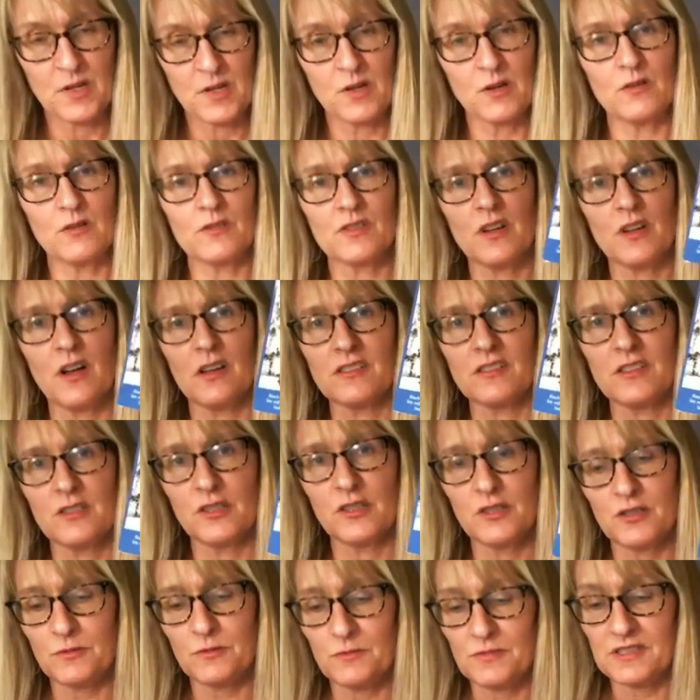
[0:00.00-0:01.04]
who's causing you
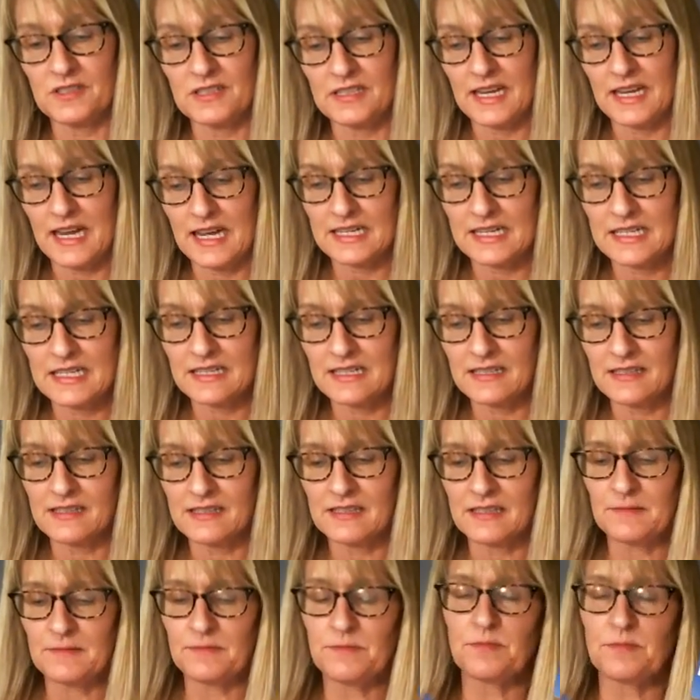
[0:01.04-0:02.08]
some sadness.
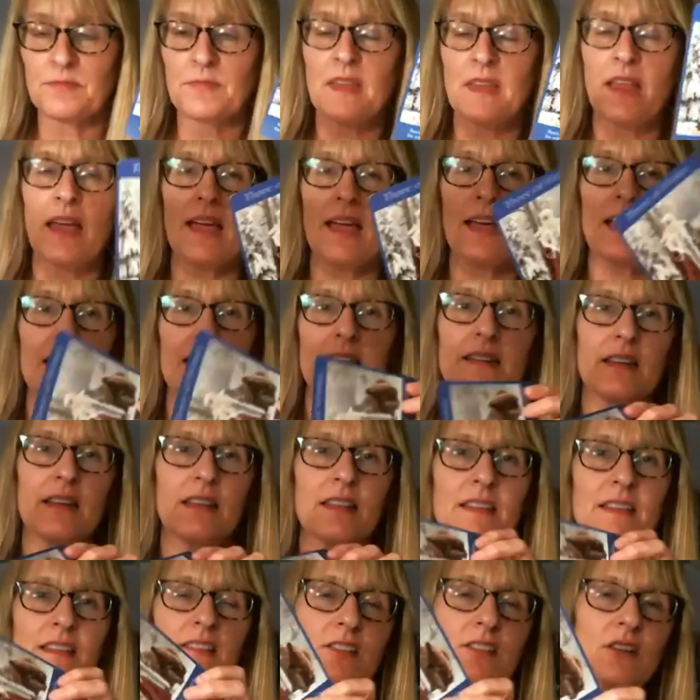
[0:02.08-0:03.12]
And
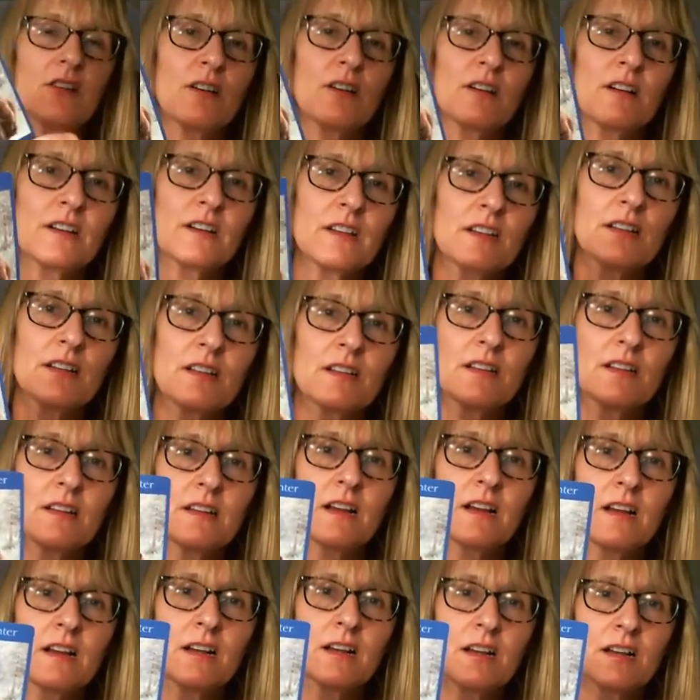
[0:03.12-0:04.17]
this card
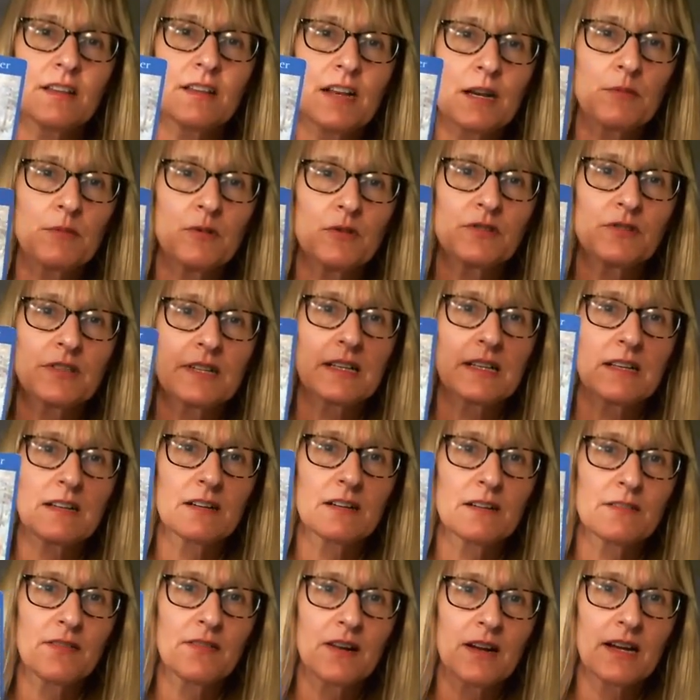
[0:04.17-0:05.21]
uh, that I pulled to
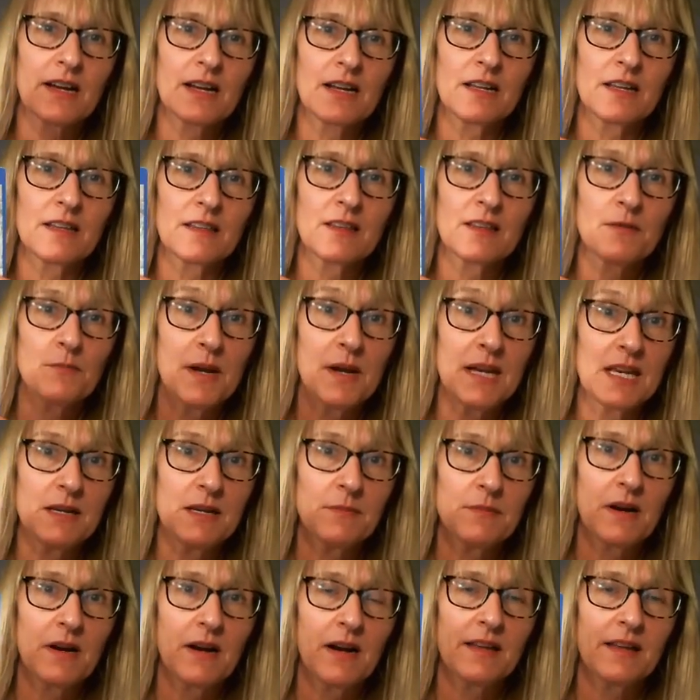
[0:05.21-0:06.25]
clarify the meaning
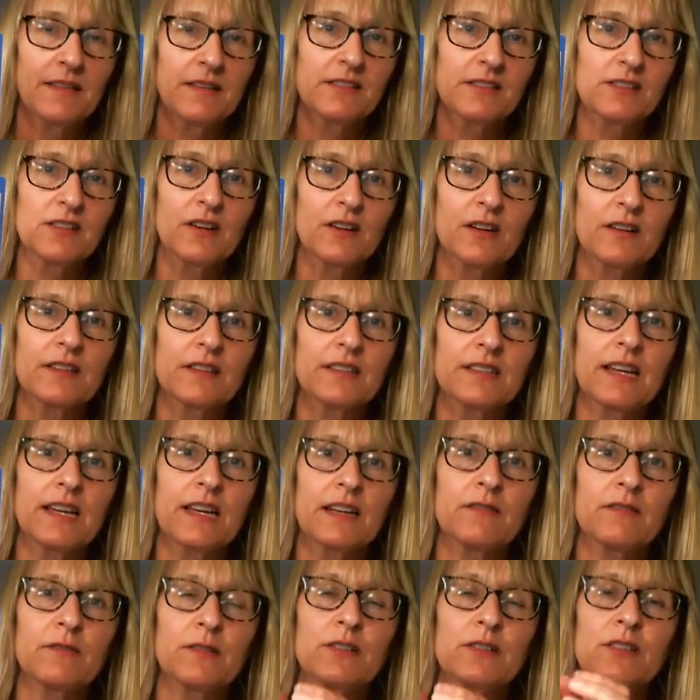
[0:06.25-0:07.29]
behind this card, the Ten
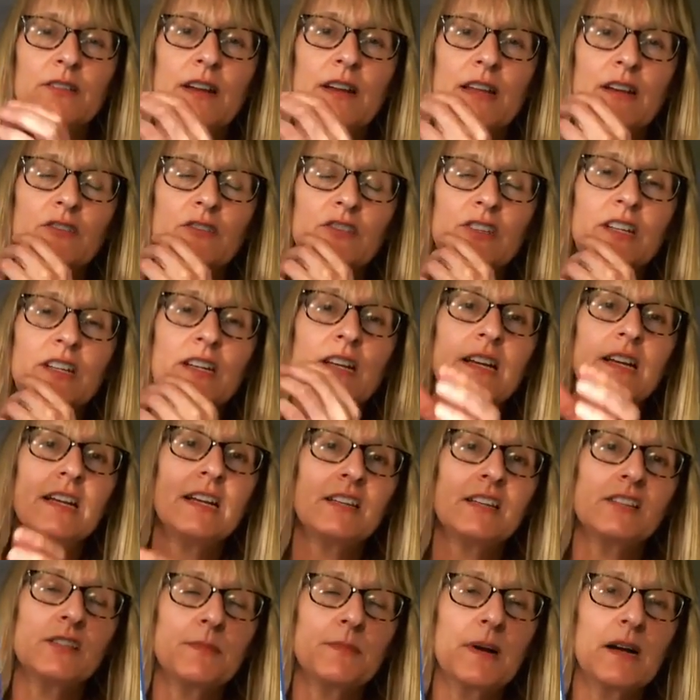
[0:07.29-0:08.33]
of Winter Energy,
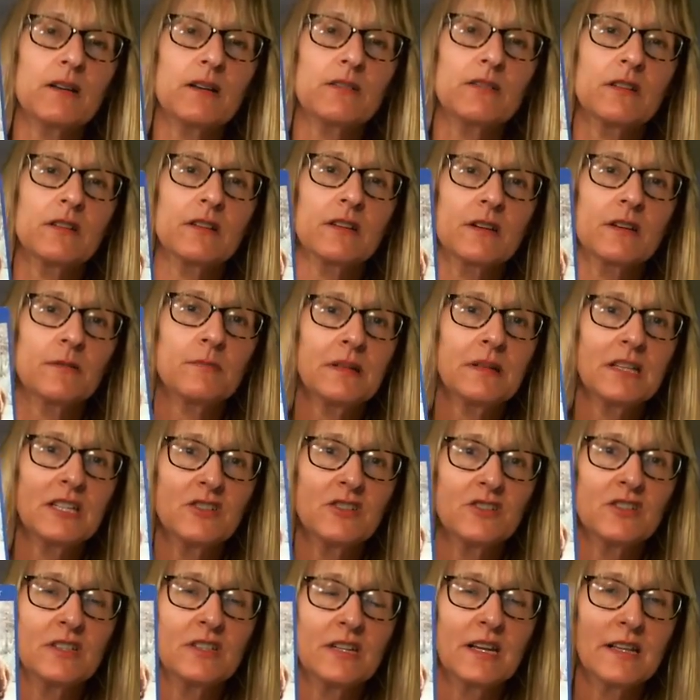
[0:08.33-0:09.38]
is about
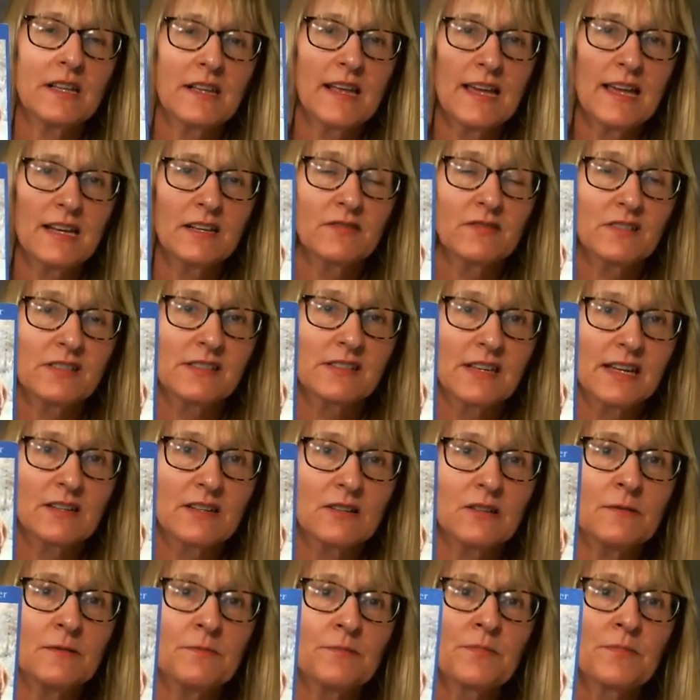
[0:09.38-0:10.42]
completion and the end of a
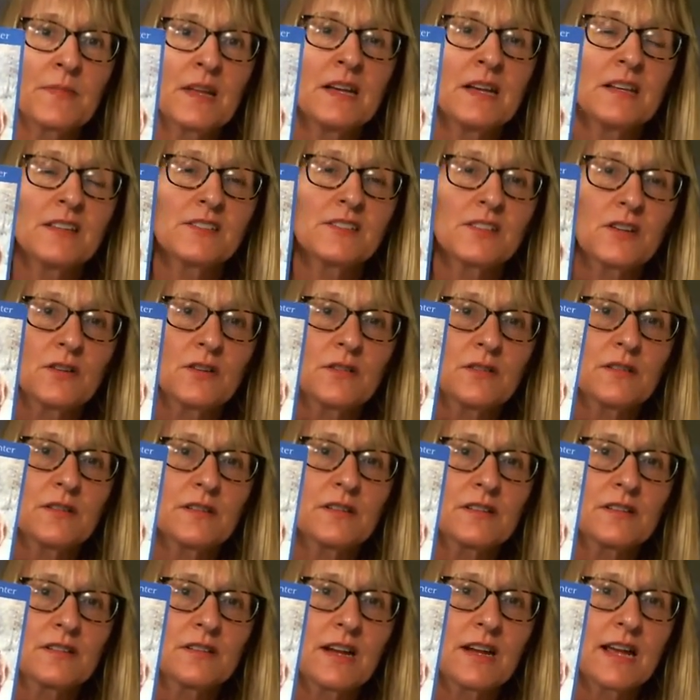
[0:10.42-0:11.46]
cycle. So
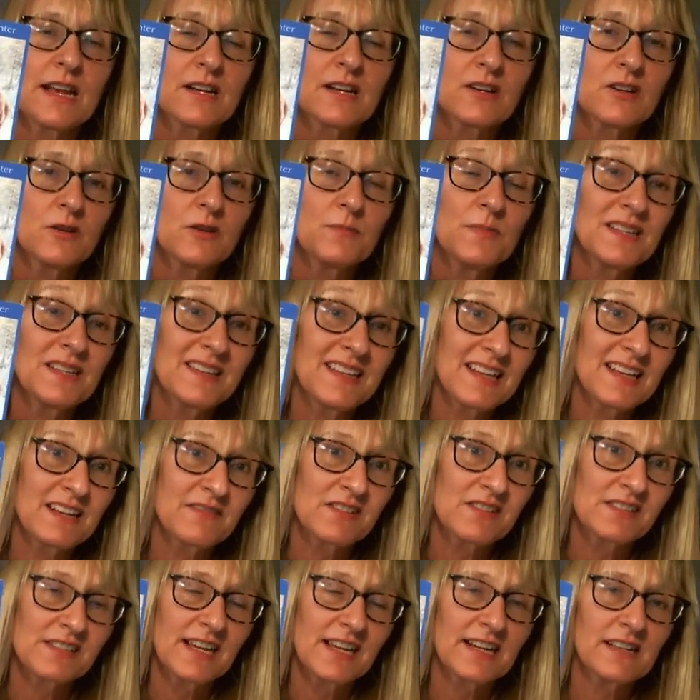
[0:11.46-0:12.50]
there, and it could be the end of a
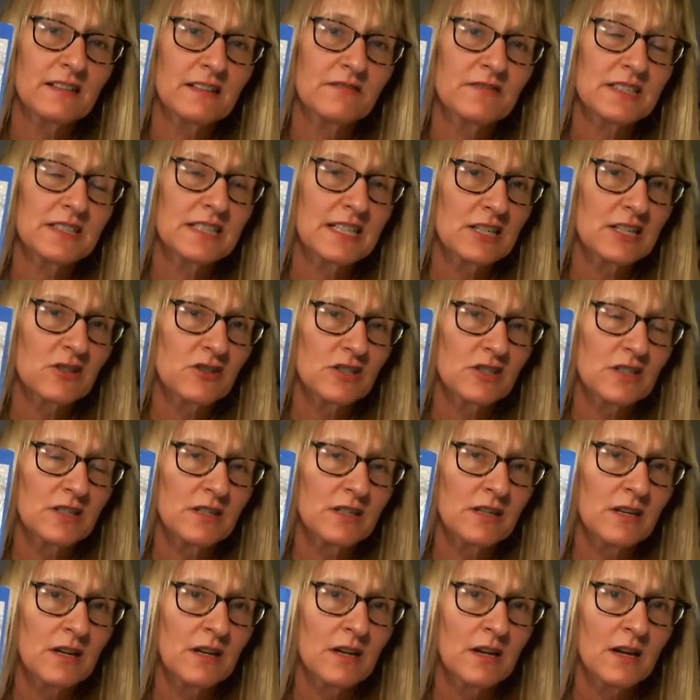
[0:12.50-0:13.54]
cycle of
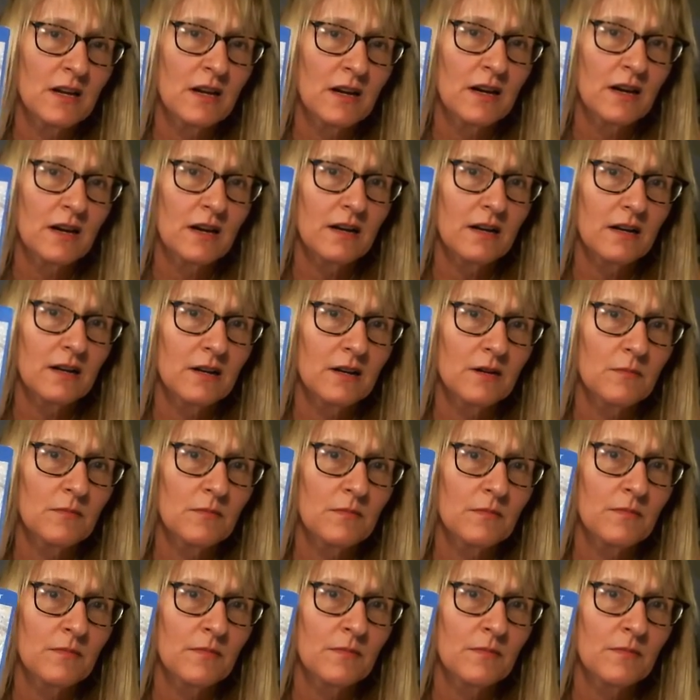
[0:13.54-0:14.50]
addiction, um,